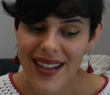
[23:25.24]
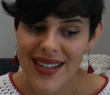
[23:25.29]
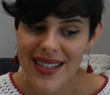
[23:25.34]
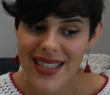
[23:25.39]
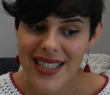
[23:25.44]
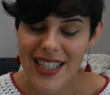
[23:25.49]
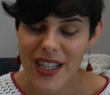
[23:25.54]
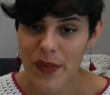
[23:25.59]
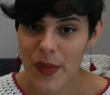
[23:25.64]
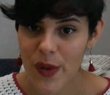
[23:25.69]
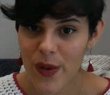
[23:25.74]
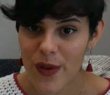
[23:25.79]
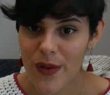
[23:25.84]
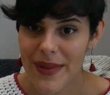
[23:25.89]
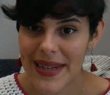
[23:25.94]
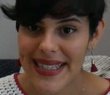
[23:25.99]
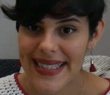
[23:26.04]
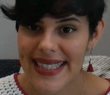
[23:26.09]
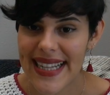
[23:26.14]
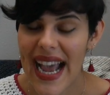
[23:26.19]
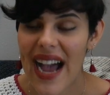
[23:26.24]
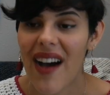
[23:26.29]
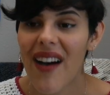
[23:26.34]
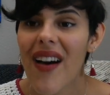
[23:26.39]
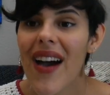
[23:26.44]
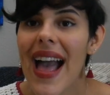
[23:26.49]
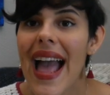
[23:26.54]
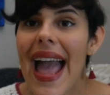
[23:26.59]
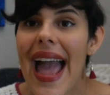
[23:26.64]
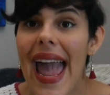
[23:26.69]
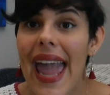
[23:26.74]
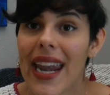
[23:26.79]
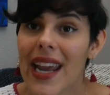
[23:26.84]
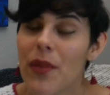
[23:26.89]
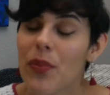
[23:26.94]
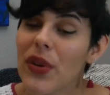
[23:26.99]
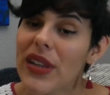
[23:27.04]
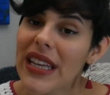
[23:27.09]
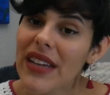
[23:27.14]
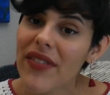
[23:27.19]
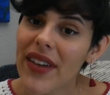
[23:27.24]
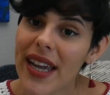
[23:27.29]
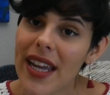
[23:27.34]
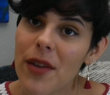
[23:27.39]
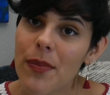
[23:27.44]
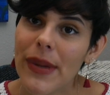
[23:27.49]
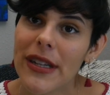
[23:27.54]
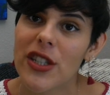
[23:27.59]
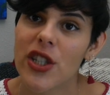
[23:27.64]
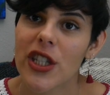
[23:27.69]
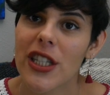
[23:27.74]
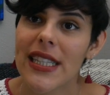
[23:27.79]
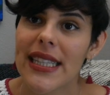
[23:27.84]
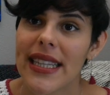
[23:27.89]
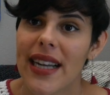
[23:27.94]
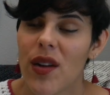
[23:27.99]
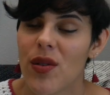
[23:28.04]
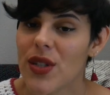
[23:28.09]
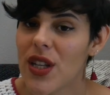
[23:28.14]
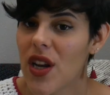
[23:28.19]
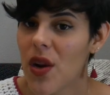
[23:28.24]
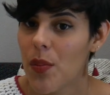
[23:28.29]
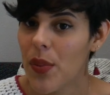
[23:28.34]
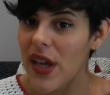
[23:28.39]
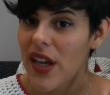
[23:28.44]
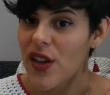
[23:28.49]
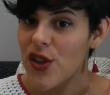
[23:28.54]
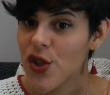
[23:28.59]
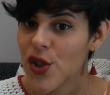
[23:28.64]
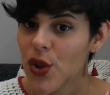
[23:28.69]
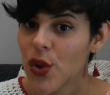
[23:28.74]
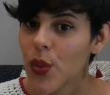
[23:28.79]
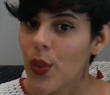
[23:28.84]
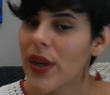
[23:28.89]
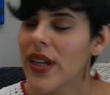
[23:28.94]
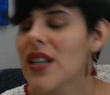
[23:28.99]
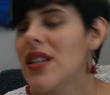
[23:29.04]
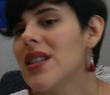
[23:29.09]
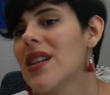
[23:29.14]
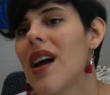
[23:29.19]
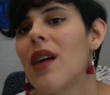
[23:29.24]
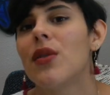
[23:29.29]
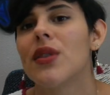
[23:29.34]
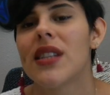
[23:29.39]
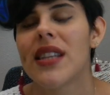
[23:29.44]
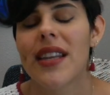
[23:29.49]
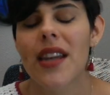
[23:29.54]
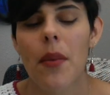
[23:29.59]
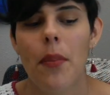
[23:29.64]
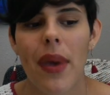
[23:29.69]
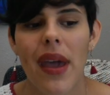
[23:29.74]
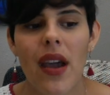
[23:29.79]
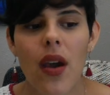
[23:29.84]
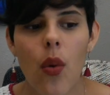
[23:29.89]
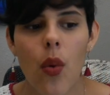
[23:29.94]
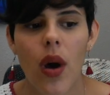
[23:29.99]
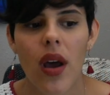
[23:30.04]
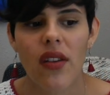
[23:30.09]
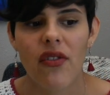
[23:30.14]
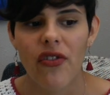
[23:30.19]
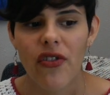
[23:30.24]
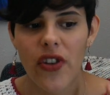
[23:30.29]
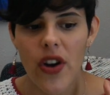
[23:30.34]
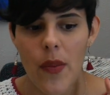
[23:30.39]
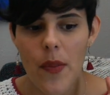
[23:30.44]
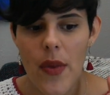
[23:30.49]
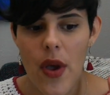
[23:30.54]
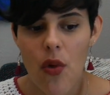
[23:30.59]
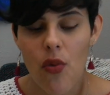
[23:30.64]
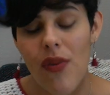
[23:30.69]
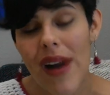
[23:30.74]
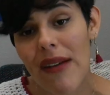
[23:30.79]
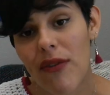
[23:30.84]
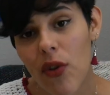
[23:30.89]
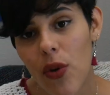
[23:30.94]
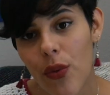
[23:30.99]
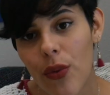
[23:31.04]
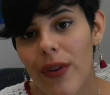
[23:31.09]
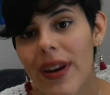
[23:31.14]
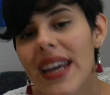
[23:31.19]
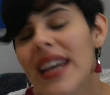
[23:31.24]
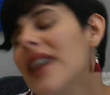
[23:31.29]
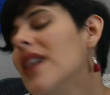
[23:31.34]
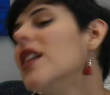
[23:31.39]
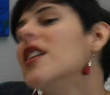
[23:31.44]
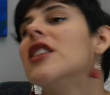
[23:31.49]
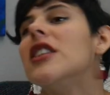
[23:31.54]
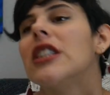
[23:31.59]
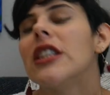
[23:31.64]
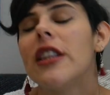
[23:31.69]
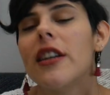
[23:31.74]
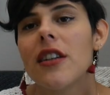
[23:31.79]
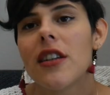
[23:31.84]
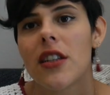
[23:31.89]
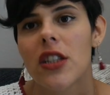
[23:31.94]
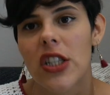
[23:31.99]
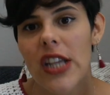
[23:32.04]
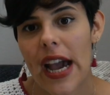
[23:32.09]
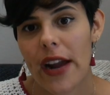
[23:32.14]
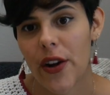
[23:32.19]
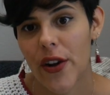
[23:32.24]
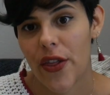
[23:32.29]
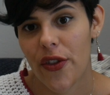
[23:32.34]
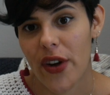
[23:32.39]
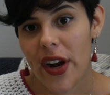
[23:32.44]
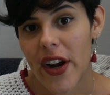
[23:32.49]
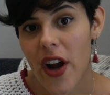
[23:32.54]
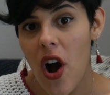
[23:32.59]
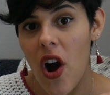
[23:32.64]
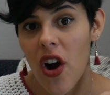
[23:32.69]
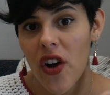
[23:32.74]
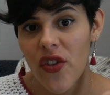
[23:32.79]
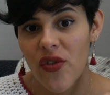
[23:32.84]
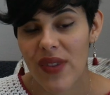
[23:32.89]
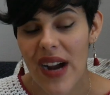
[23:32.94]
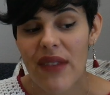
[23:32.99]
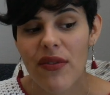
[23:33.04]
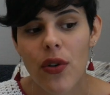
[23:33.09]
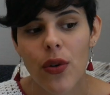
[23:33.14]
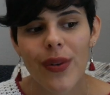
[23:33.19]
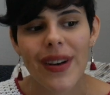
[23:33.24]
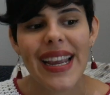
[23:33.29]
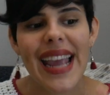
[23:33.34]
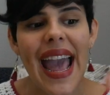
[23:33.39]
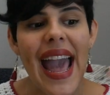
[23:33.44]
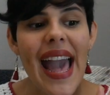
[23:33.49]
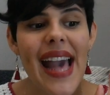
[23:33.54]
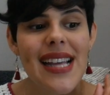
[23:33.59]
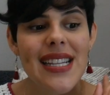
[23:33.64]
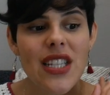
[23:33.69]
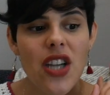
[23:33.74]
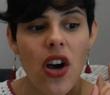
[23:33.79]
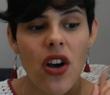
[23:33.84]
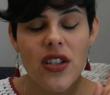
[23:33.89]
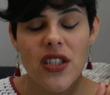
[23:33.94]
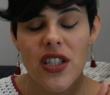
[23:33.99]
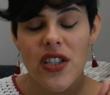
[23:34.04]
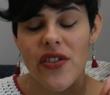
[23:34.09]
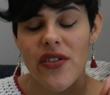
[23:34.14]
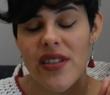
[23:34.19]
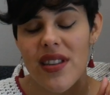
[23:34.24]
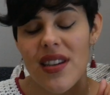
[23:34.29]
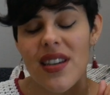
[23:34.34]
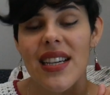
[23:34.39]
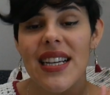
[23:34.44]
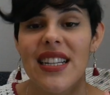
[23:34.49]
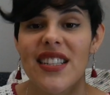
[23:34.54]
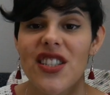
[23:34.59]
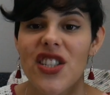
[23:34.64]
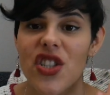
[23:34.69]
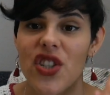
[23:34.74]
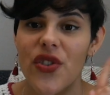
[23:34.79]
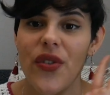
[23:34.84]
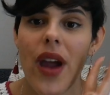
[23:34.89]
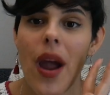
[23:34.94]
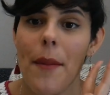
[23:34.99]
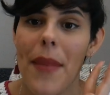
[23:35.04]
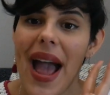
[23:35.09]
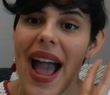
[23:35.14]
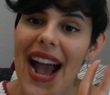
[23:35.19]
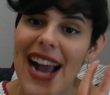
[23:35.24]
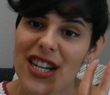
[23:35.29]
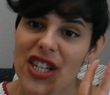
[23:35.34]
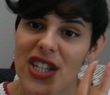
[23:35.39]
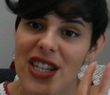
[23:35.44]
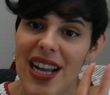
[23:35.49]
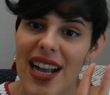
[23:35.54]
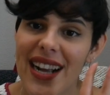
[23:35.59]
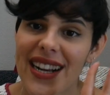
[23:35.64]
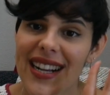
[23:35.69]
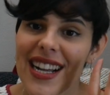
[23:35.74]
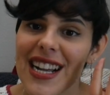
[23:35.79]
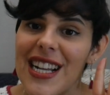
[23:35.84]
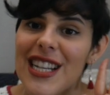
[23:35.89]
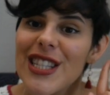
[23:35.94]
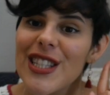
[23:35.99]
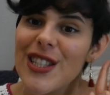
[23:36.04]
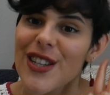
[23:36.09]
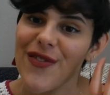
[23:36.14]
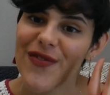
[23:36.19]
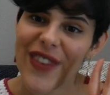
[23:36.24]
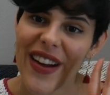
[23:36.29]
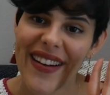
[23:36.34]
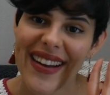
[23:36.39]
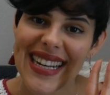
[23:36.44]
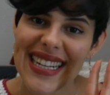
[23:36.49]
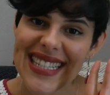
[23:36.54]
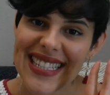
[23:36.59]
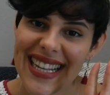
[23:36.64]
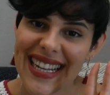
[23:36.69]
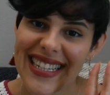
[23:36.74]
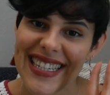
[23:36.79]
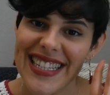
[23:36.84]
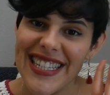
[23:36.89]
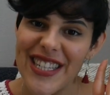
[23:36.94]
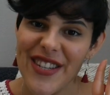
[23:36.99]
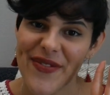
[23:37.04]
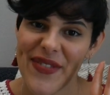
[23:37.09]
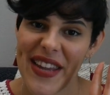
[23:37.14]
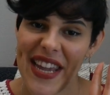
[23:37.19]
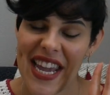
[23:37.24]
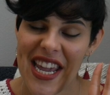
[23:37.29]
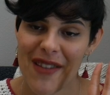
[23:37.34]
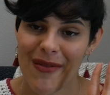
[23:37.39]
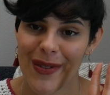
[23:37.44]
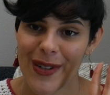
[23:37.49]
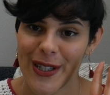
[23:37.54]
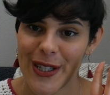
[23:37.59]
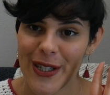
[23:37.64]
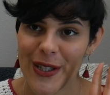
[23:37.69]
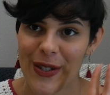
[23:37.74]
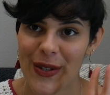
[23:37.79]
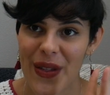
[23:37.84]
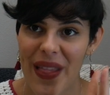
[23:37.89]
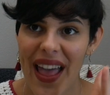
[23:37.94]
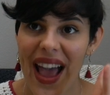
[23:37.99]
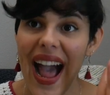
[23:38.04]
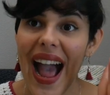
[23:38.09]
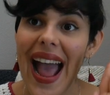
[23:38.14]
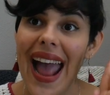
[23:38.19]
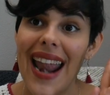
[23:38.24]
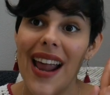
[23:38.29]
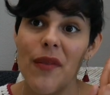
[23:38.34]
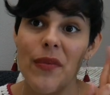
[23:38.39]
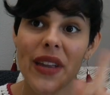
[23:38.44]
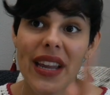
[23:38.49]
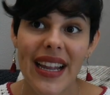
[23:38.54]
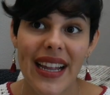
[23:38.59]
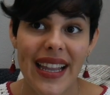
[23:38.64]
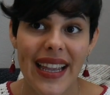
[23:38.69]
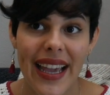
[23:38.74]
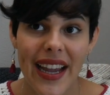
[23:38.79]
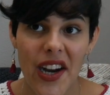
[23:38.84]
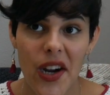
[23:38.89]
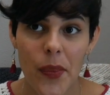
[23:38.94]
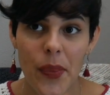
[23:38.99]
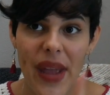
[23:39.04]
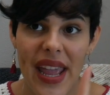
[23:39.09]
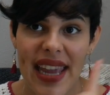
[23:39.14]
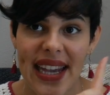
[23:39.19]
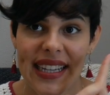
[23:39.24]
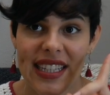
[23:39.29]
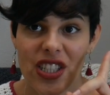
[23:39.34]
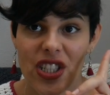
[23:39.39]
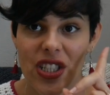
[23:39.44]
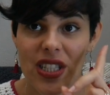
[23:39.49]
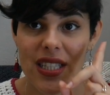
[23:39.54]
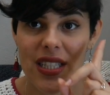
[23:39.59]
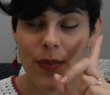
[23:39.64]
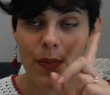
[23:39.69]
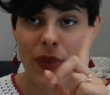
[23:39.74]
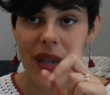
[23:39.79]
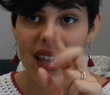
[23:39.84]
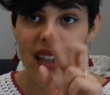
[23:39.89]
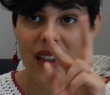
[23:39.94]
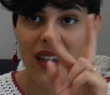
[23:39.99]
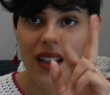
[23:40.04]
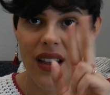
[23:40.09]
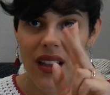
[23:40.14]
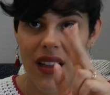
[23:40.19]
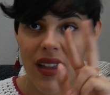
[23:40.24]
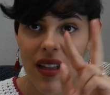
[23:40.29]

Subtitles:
Summer Romance Cal, and I believe I had mentioned that I was going to pick two winners. I was going to pick one from Ravelry, the chatter thread on Ravelry, and also the Instagram hashtag. So I'm very excited to be able to do that, and I'm going to get up and just pick